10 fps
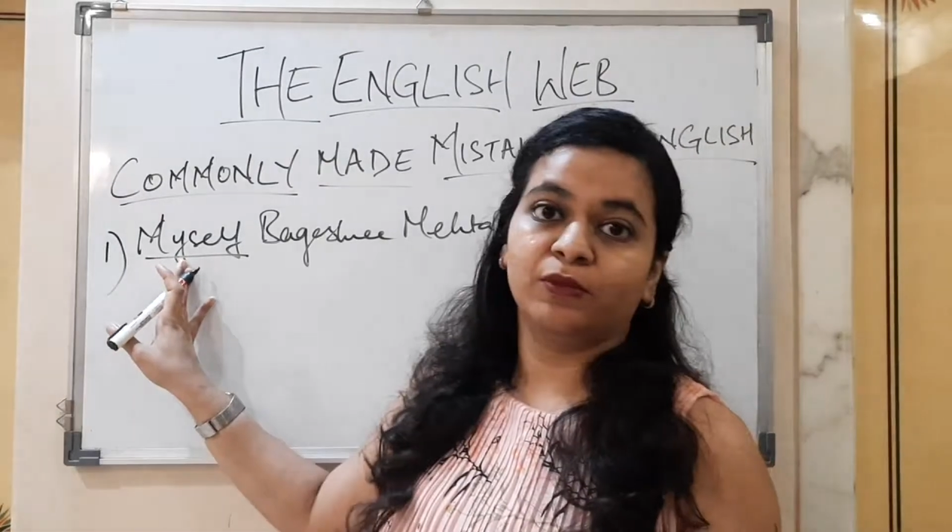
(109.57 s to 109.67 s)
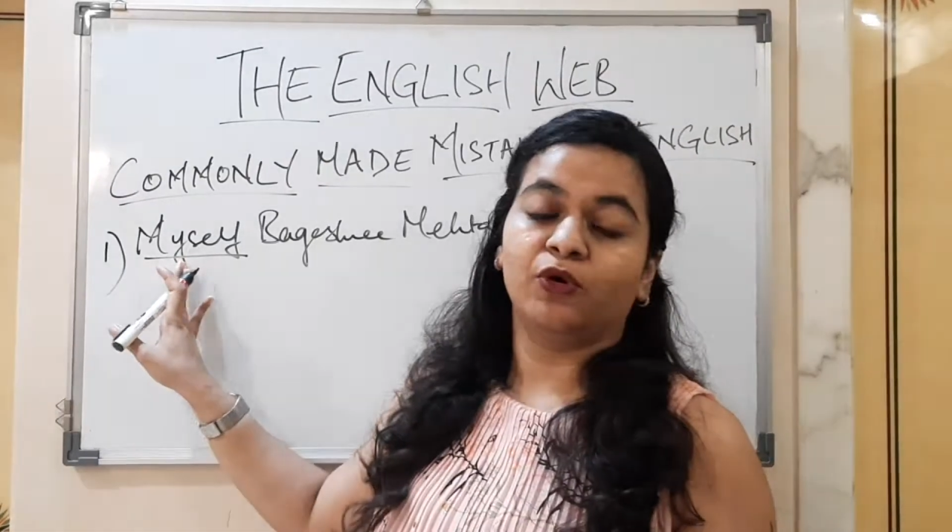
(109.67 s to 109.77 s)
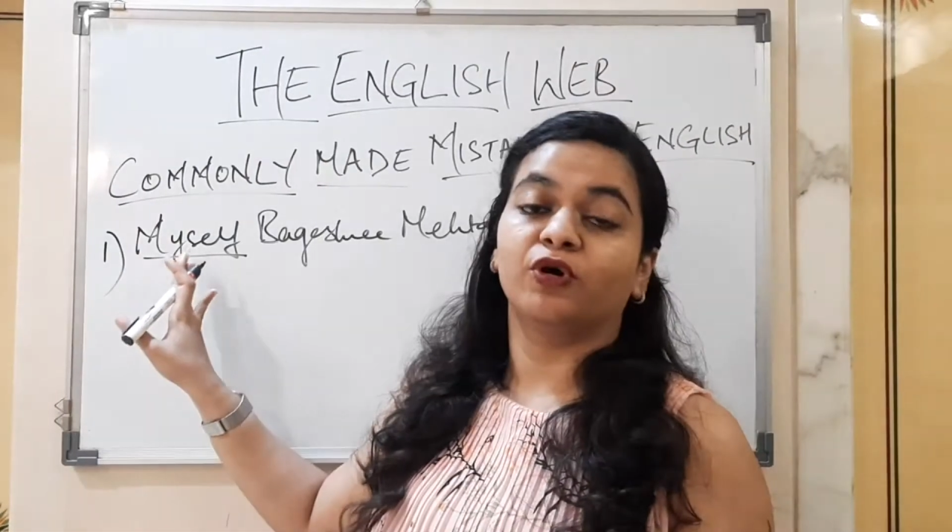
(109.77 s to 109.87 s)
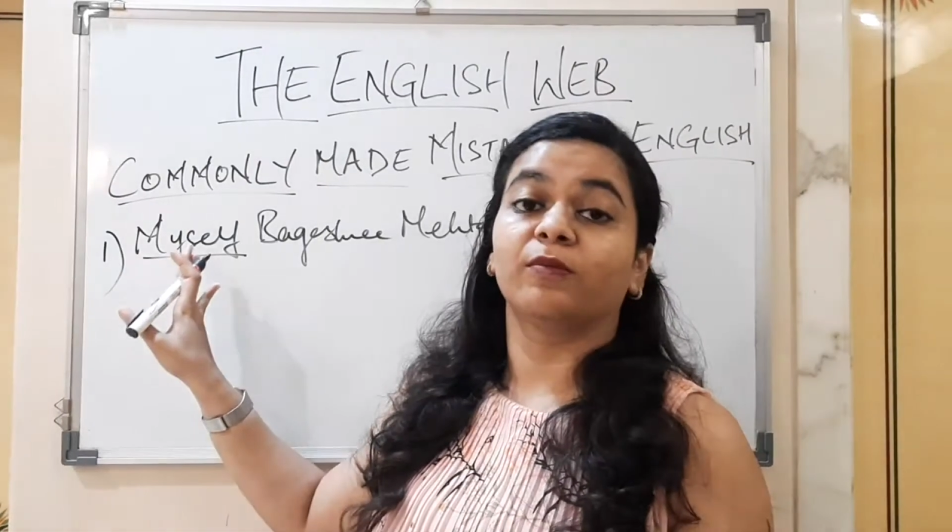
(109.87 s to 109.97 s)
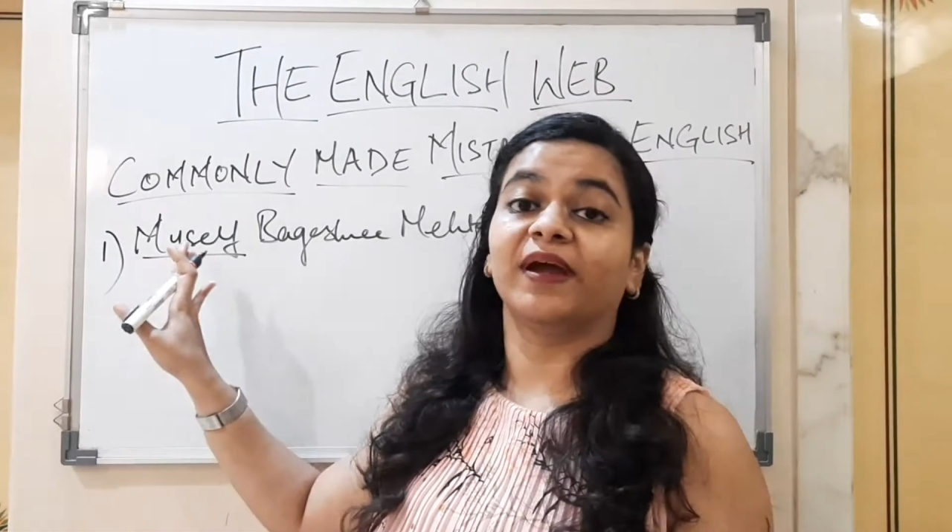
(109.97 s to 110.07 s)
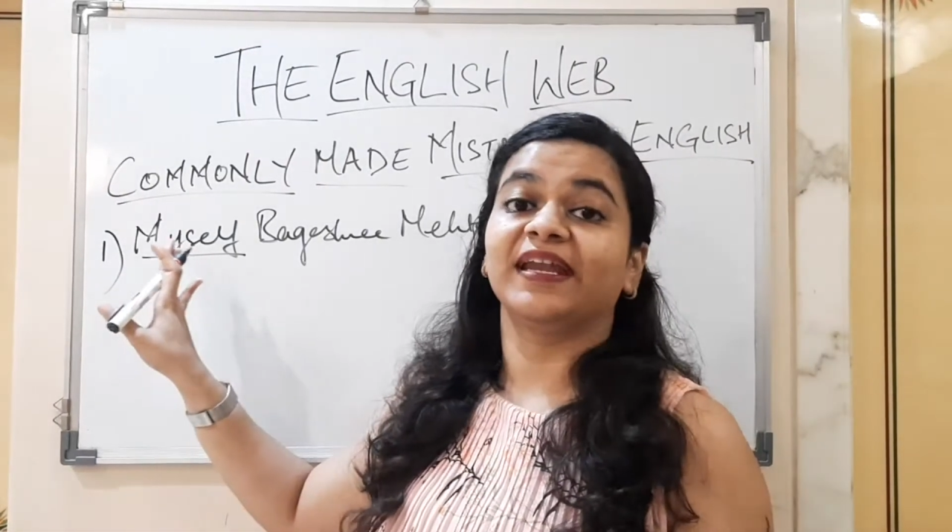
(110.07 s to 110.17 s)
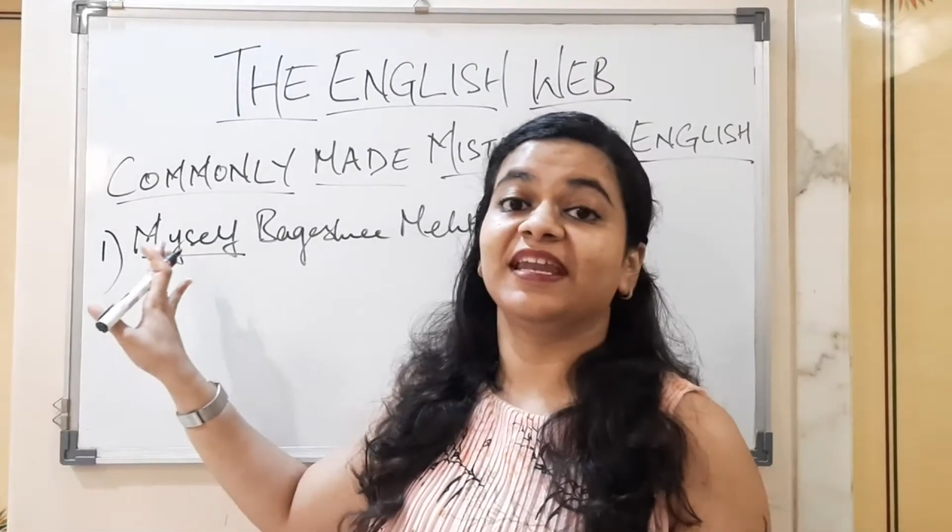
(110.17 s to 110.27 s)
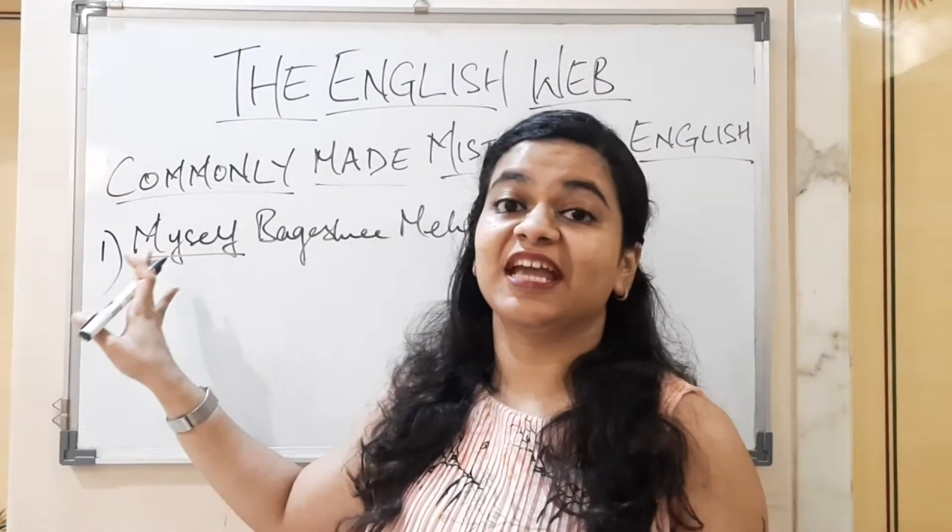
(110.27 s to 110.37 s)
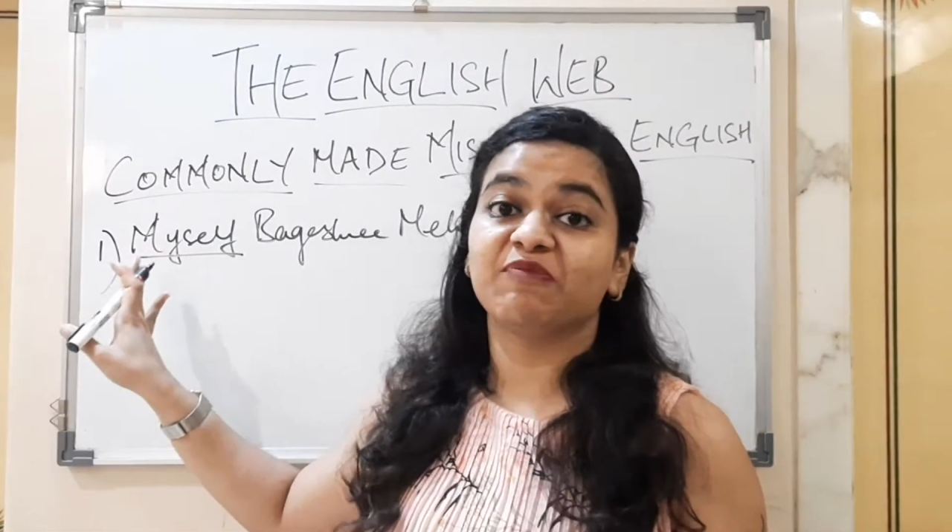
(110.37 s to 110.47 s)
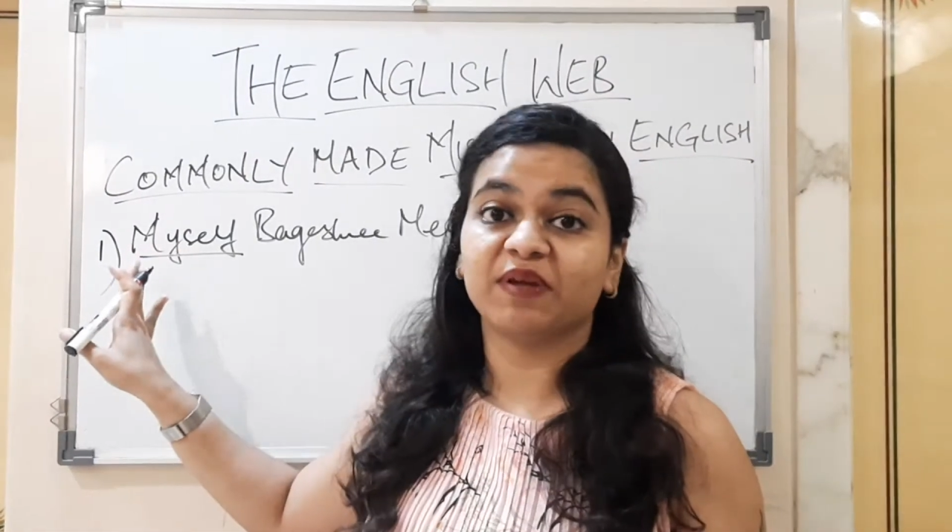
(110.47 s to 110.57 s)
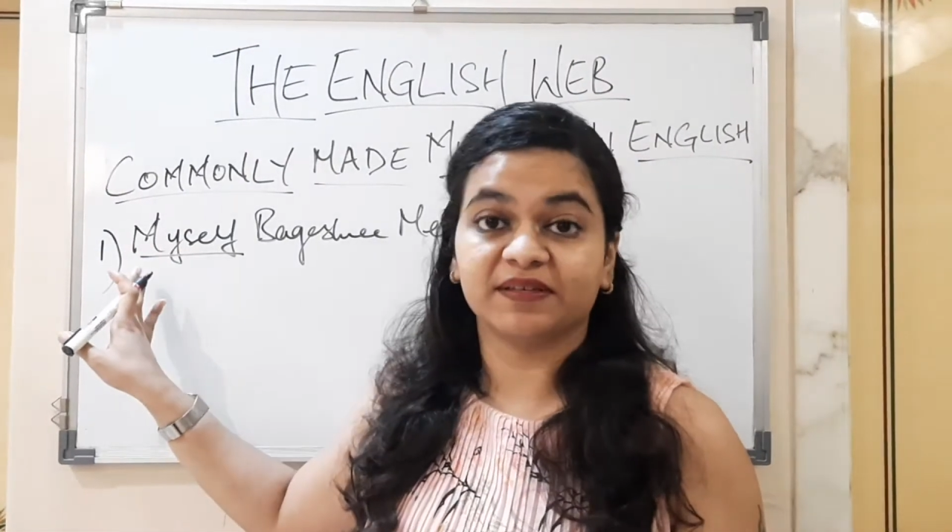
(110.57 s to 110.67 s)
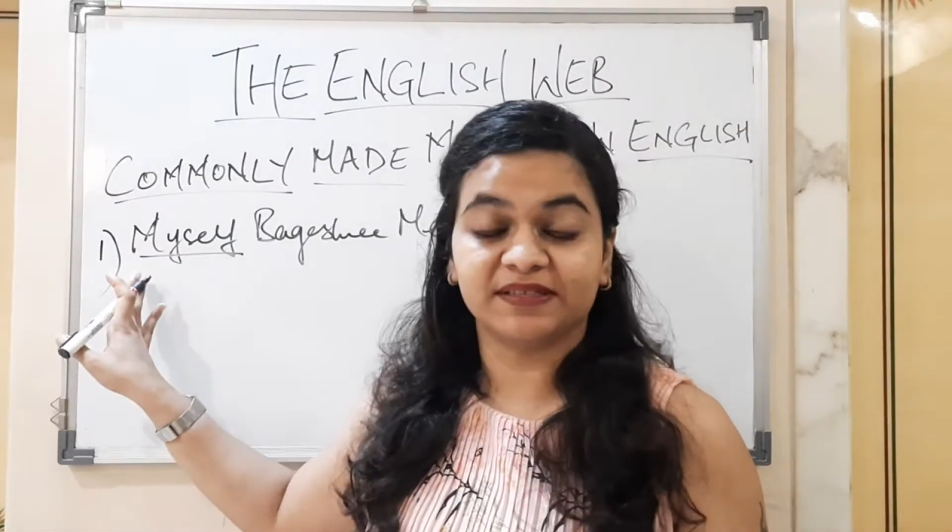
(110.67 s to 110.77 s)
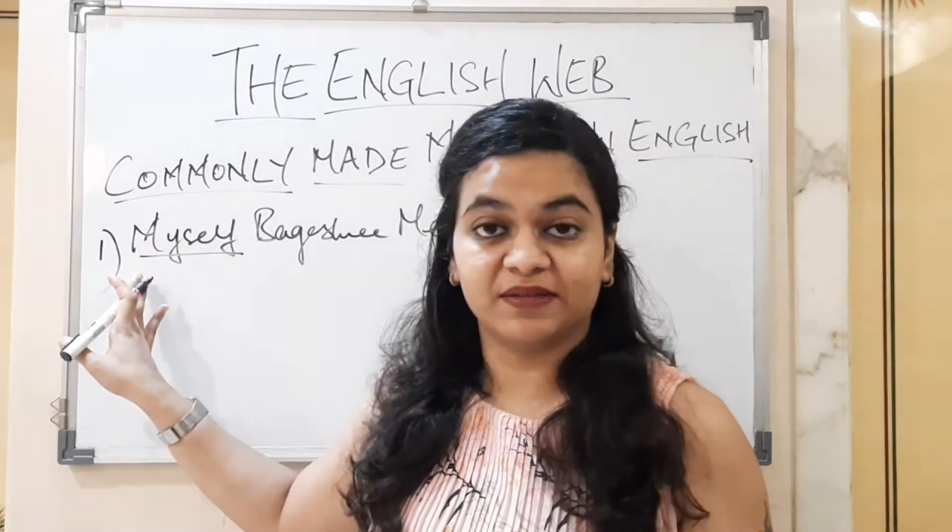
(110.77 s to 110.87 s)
or my name is